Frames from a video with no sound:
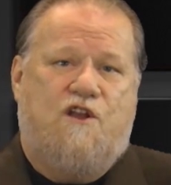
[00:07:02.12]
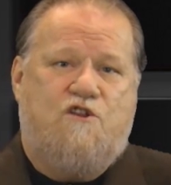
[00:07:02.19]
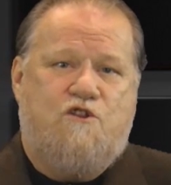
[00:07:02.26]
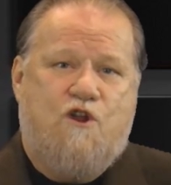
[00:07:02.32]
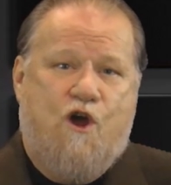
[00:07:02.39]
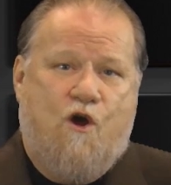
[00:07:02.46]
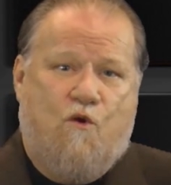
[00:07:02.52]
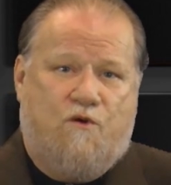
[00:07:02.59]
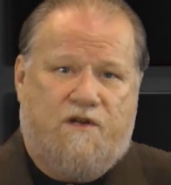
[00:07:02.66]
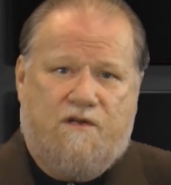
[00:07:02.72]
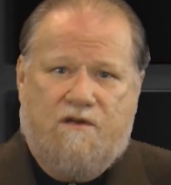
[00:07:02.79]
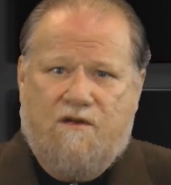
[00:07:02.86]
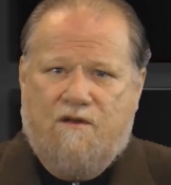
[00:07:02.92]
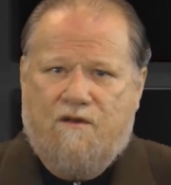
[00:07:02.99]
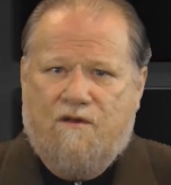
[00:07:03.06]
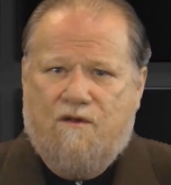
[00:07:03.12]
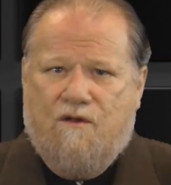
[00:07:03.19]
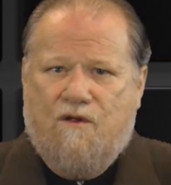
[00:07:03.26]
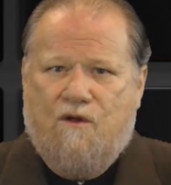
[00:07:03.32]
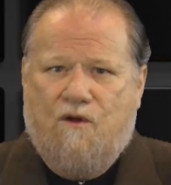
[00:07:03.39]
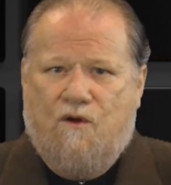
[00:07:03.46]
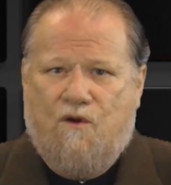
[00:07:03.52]
and note
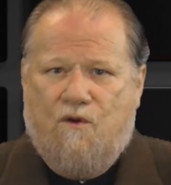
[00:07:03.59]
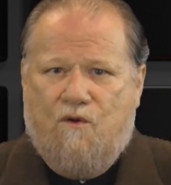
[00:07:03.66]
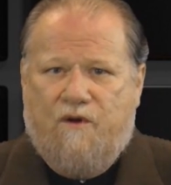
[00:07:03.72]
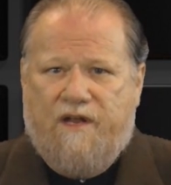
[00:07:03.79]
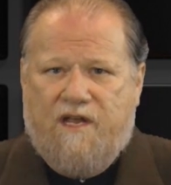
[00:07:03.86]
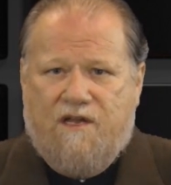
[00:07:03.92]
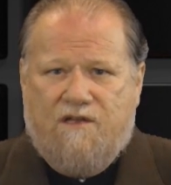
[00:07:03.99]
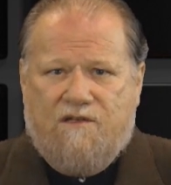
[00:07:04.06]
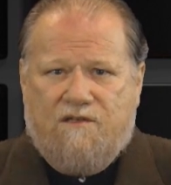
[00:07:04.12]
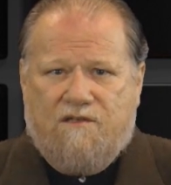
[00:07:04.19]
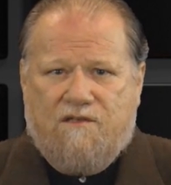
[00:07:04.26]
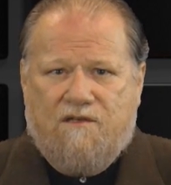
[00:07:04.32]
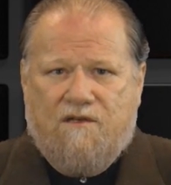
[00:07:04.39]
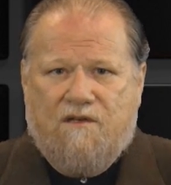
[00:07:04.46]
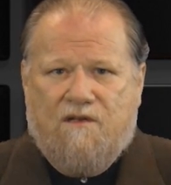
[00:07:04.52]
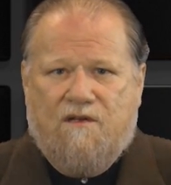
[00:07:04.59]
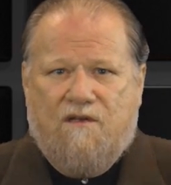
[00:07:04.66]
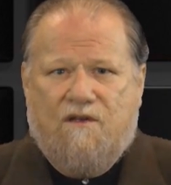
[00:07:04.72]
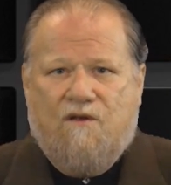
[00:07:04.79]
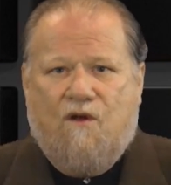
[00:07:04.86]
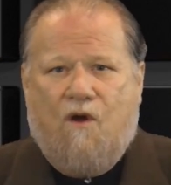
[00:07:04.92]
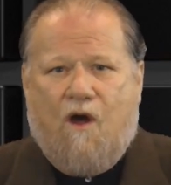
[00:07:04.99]
who is
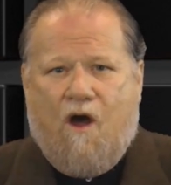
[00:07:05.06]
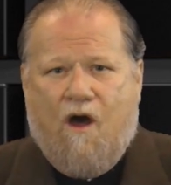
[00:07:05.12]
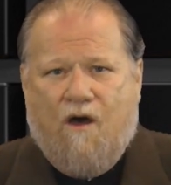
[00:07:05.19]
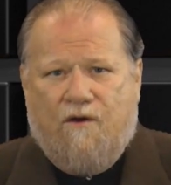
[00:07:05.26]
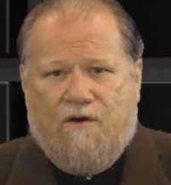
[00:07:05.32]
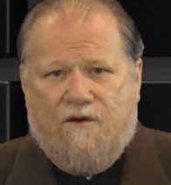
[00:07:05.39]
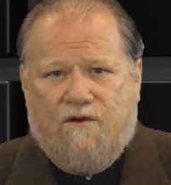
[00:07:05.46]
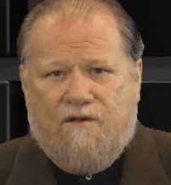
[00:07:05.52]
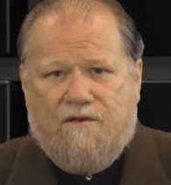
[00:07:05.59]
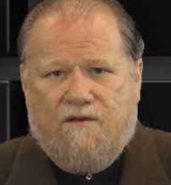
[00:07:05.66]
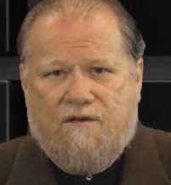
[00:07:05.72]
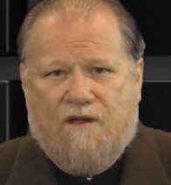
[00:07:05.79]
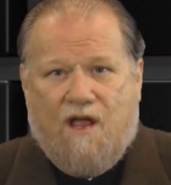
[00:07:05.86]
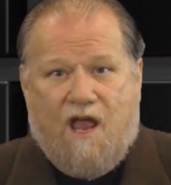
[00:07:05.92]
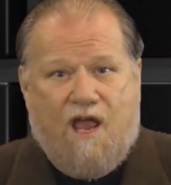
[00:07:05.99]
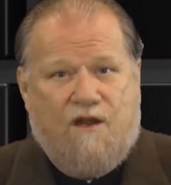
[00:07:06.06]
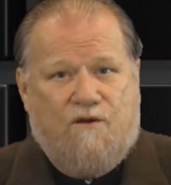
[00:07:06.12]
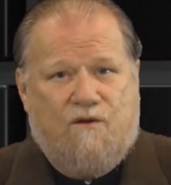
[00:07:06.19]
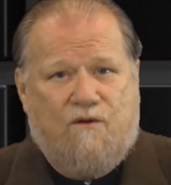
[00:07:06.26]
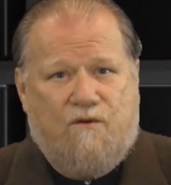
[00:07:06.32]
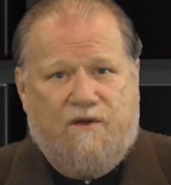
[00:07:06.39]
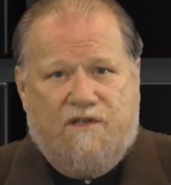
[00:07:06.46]
honored
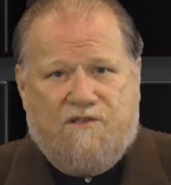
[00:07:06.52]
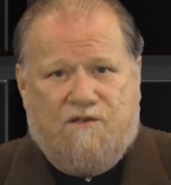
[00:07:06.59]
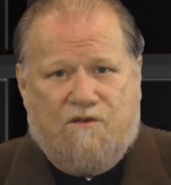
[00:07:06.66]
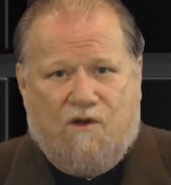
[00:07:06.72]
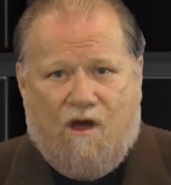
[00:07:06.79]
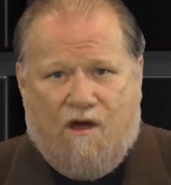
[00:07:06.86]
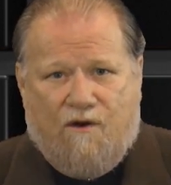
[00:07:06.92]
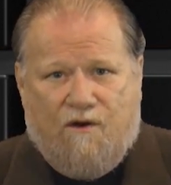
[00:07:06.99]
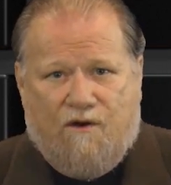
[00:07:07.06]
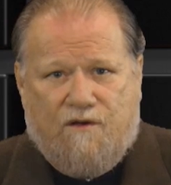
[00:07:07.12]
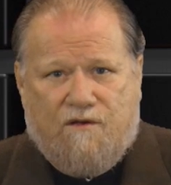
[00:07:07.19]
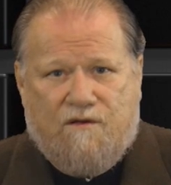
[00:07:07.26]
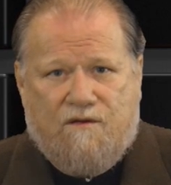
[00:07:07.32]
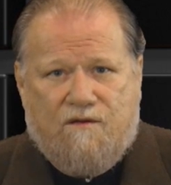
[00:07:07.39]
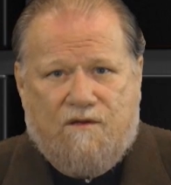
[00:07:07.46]
and who isn't honored.